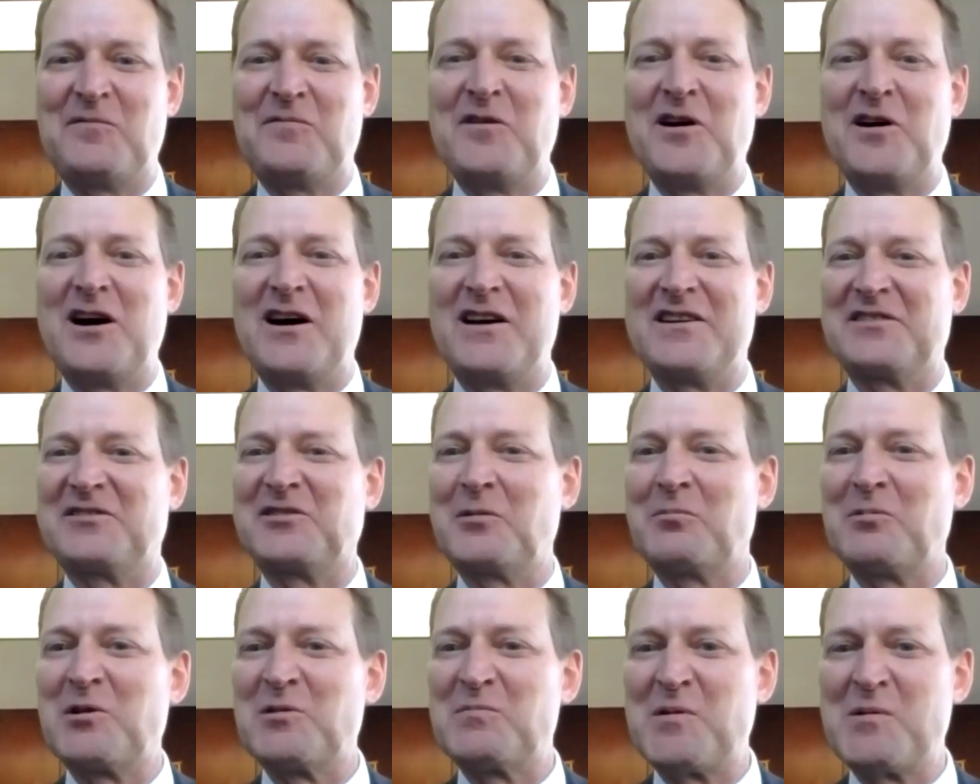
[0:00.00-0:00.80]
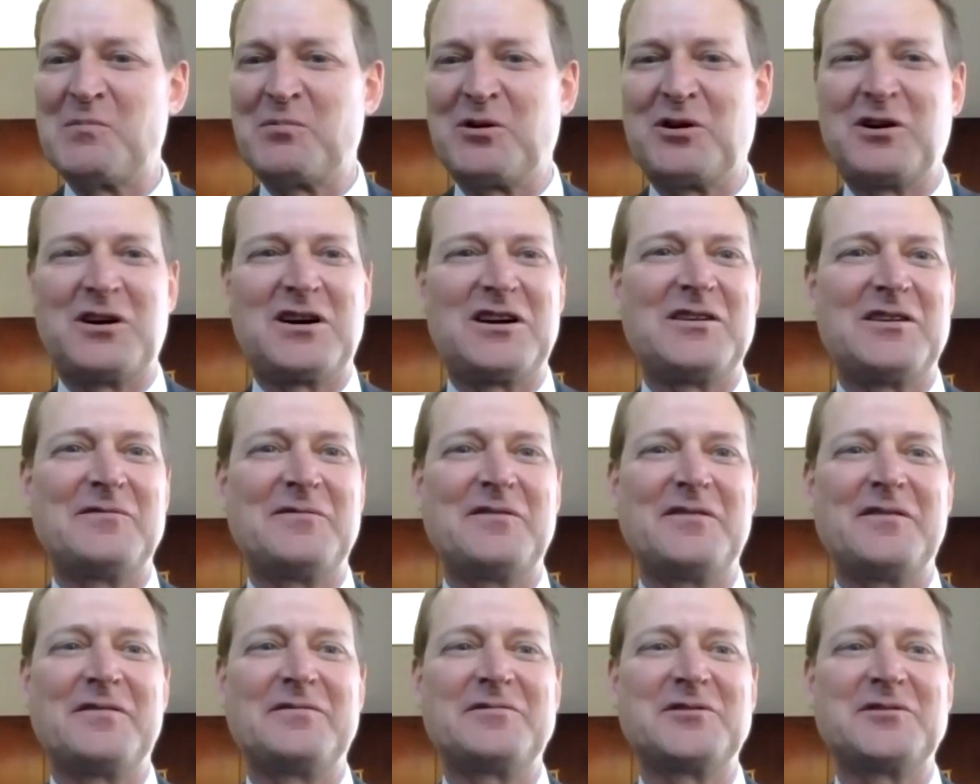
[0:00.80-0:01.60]
fond so many people are
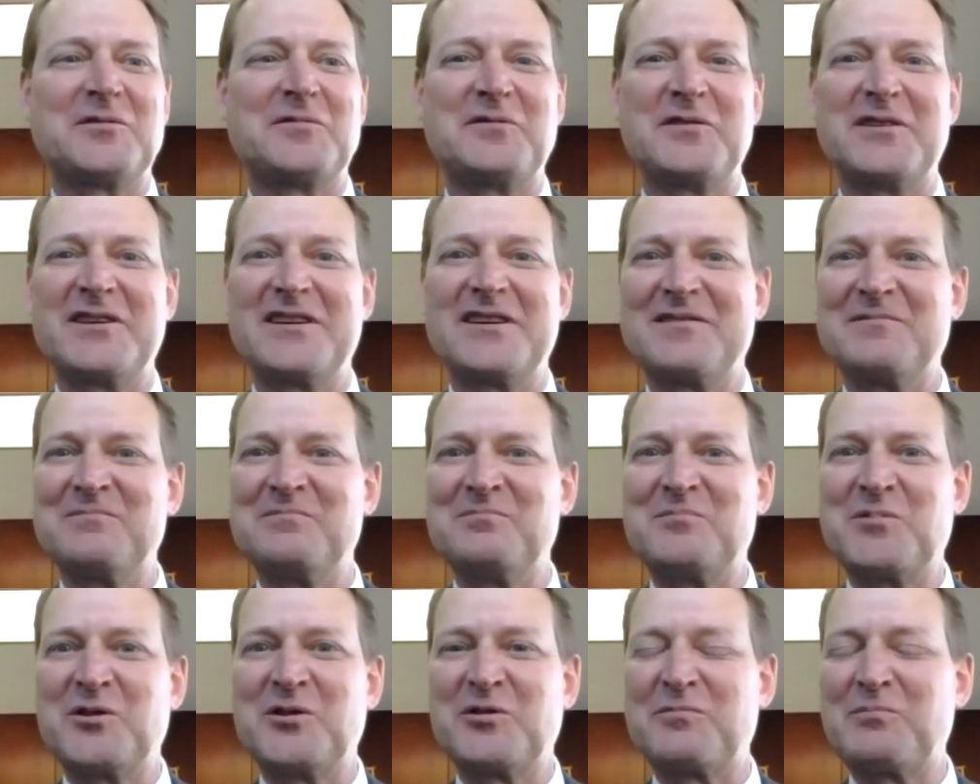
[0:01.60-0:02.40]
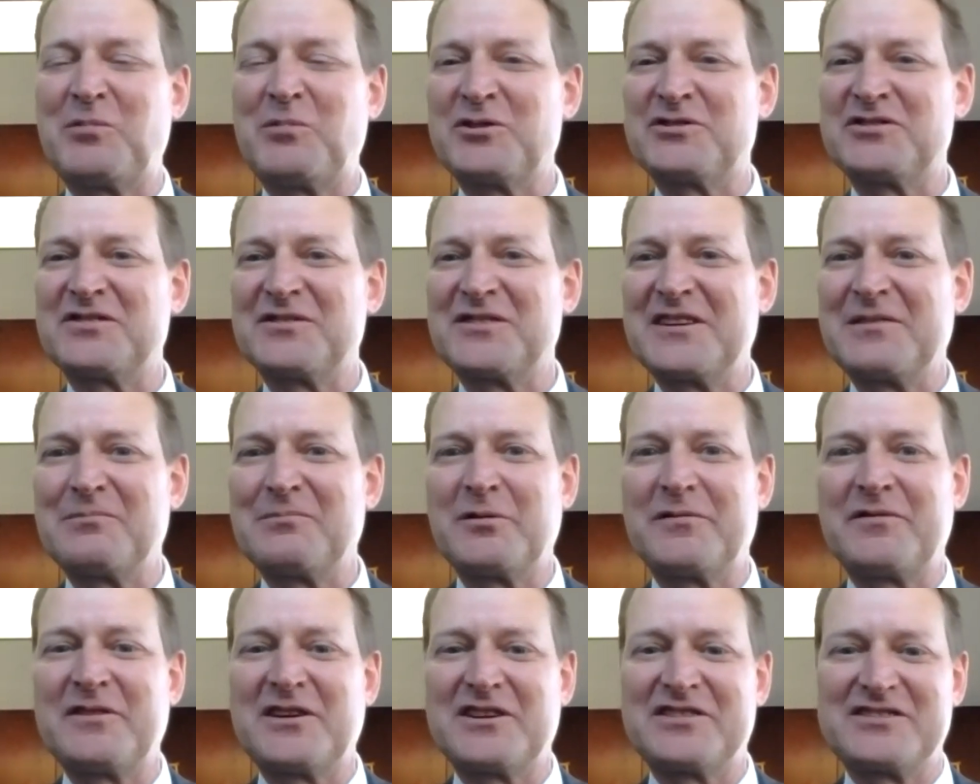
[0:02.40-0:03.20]
of Sophia, both personally and
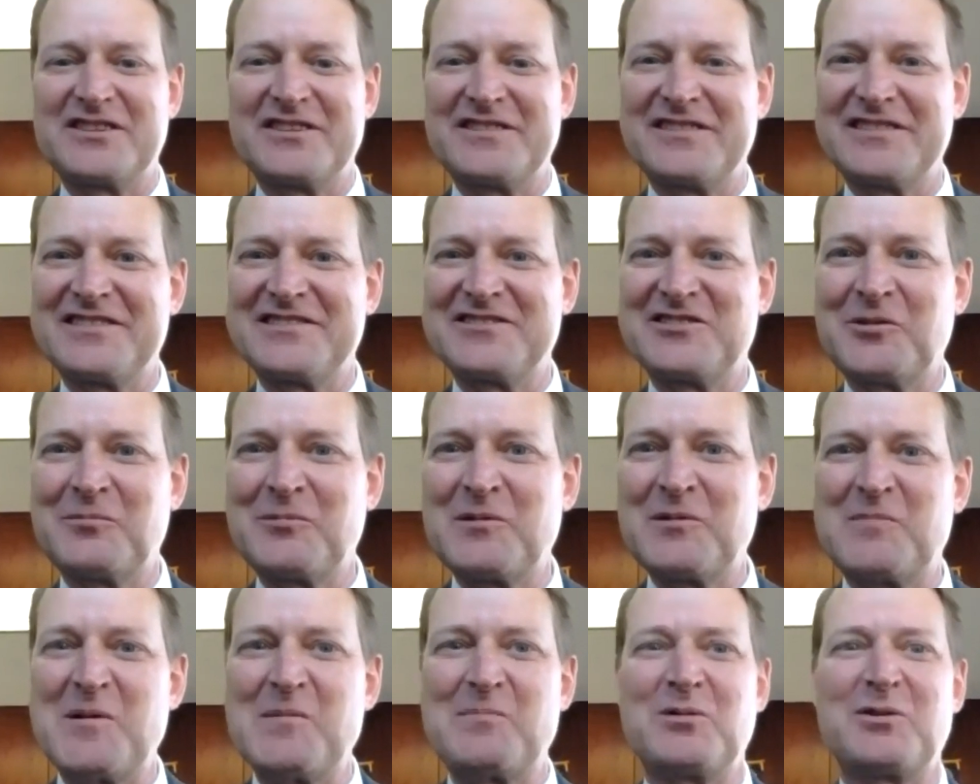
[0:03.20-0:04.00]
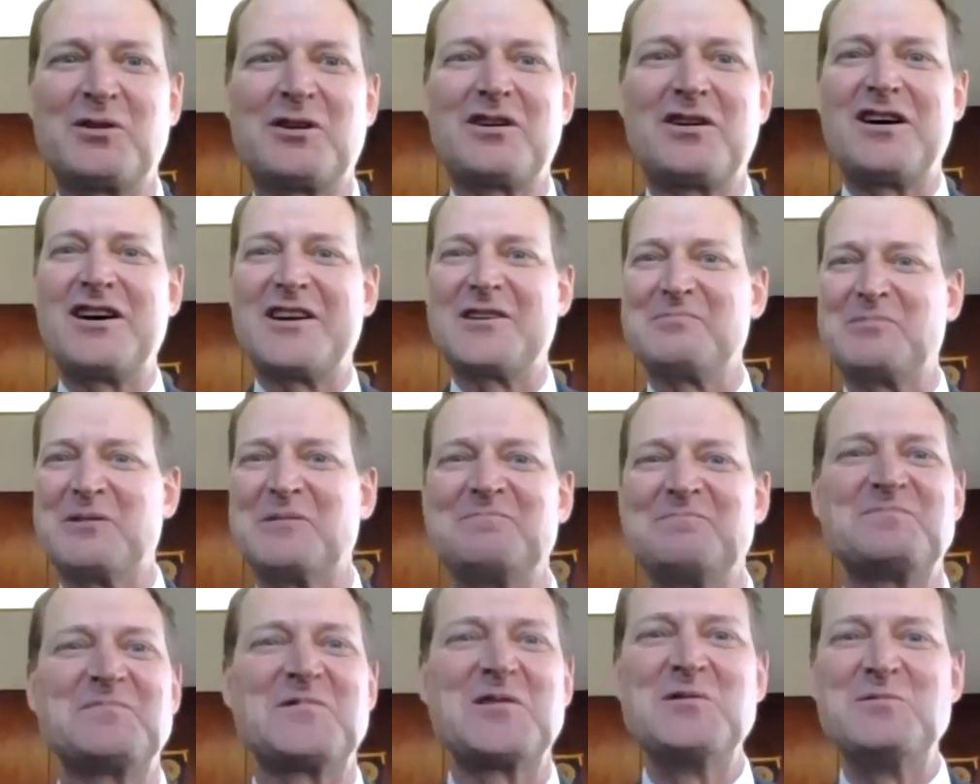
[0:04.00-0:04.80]
professionally, that so many people are on, but
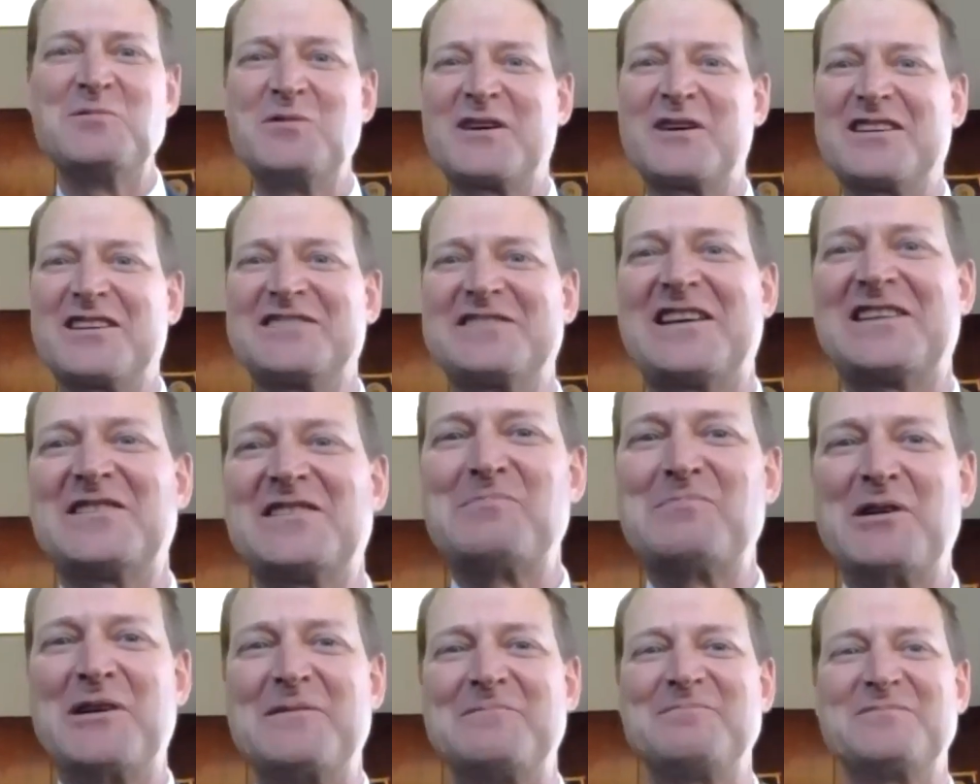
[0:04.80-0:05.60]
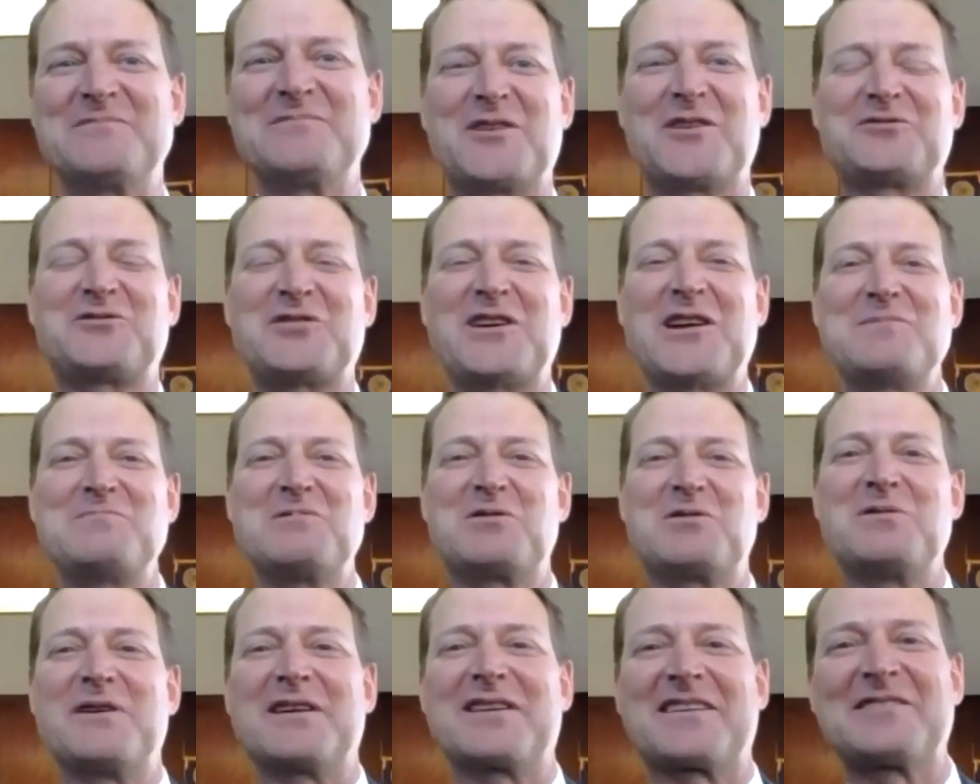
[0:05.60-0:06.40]
we'll get to that in a bit. I'll try to
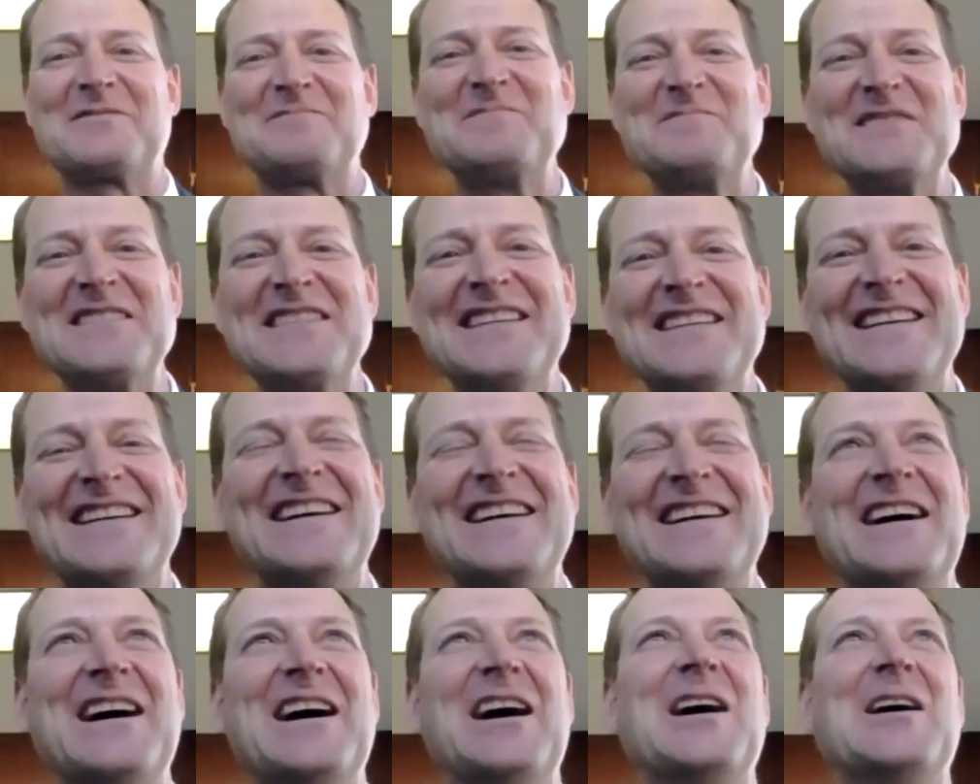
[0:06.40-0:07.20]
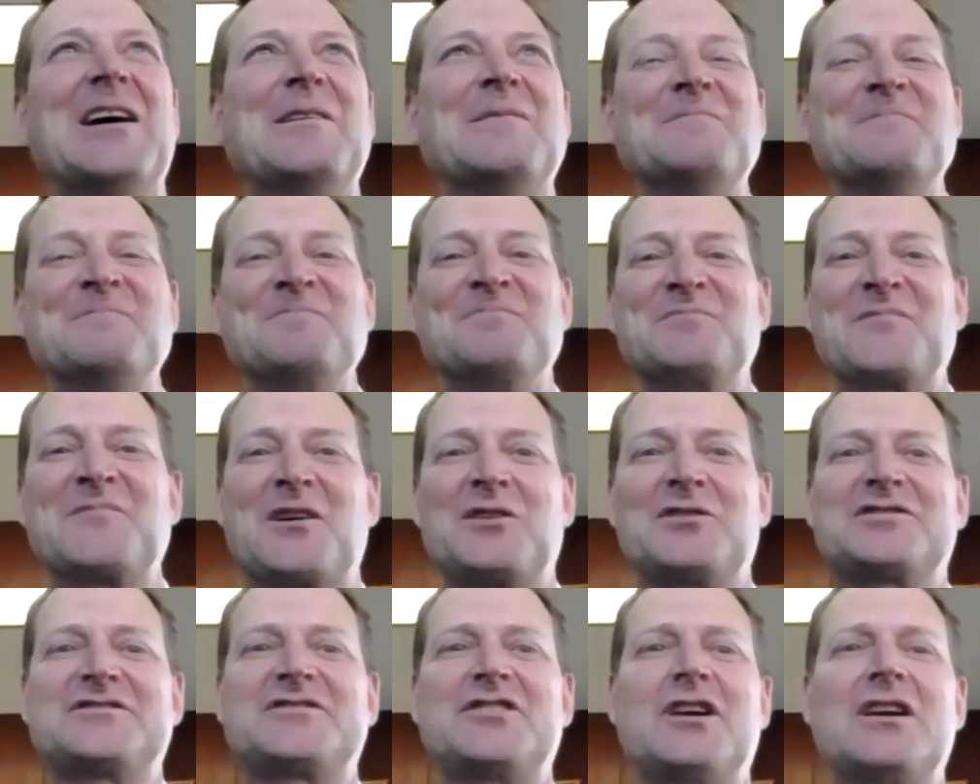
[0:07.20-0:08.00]
be quick.
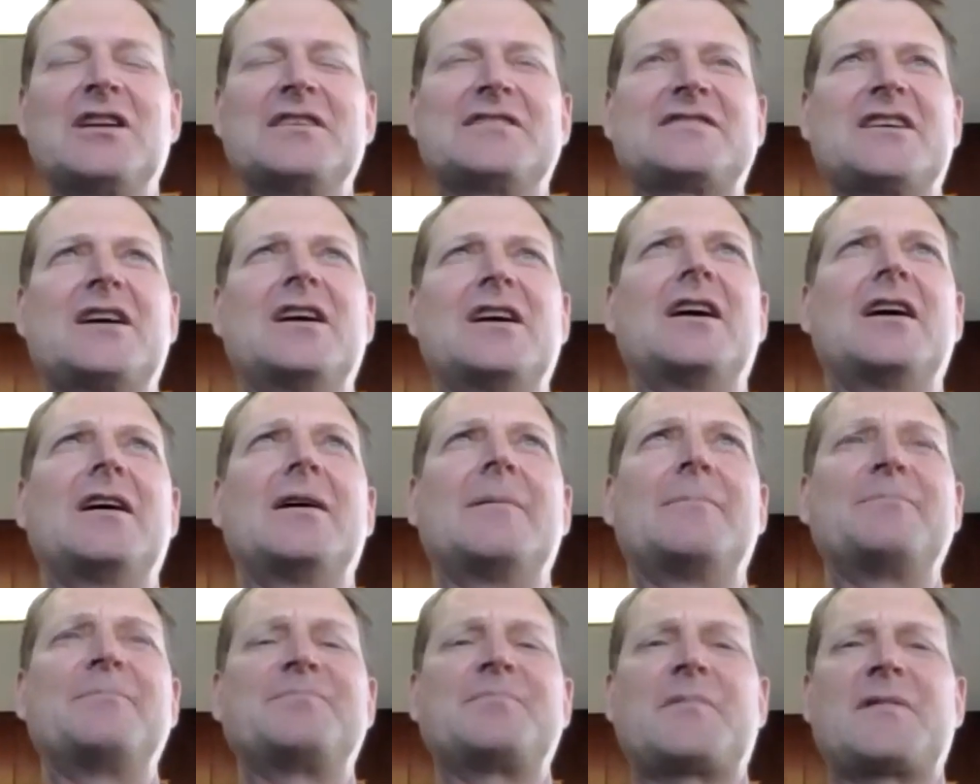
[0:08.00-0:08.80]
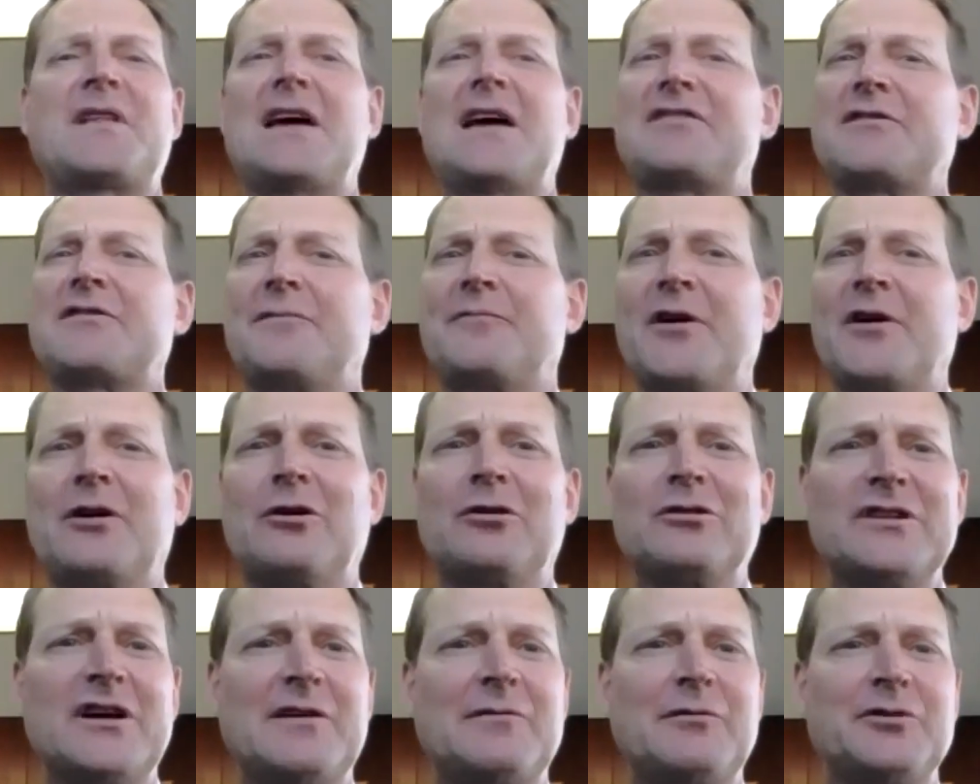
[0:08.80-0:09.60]
I'll start at the
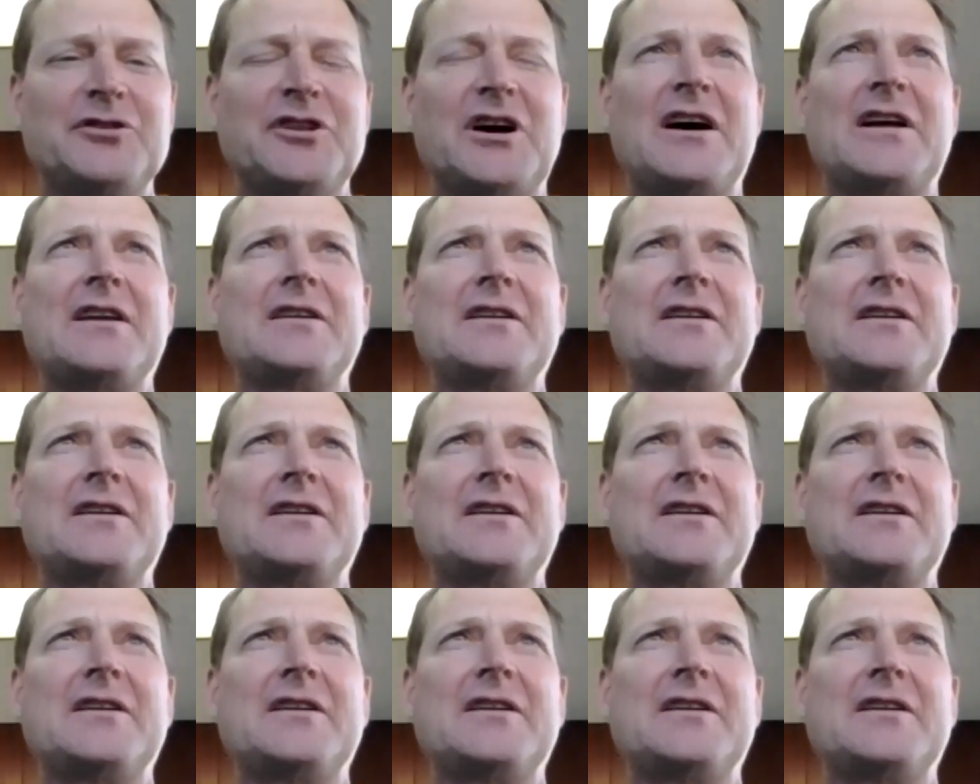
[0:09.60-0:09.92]
federal level.